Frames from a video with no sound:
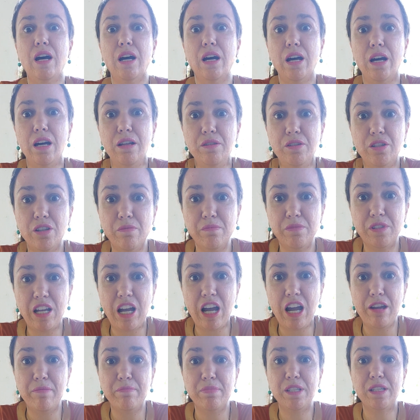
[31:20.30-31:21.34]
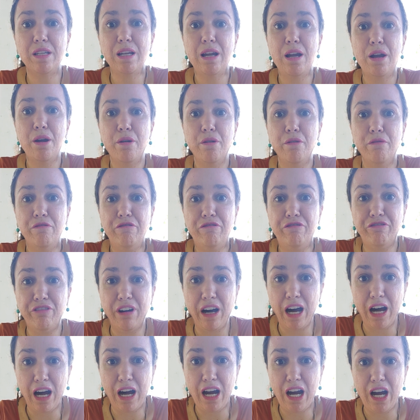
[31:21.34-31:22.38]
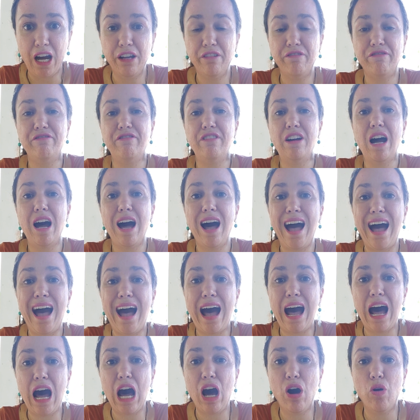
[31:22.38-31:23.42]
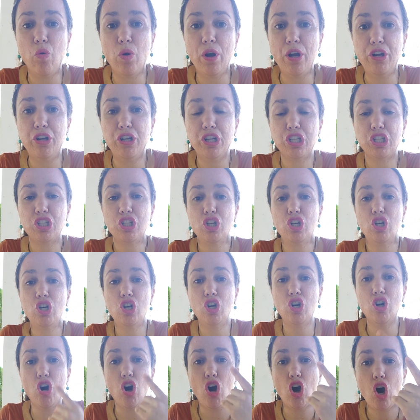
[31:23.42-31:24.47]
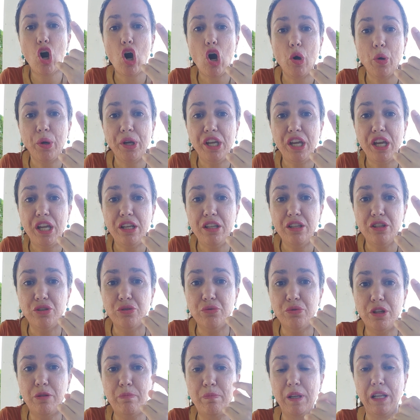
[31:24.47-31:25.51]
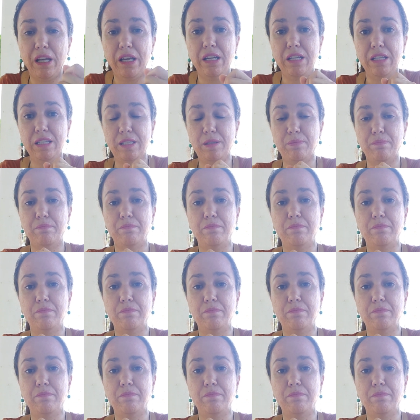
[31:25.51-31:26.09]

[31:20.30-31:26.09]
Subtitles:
and sometimes 5 hours going to the place.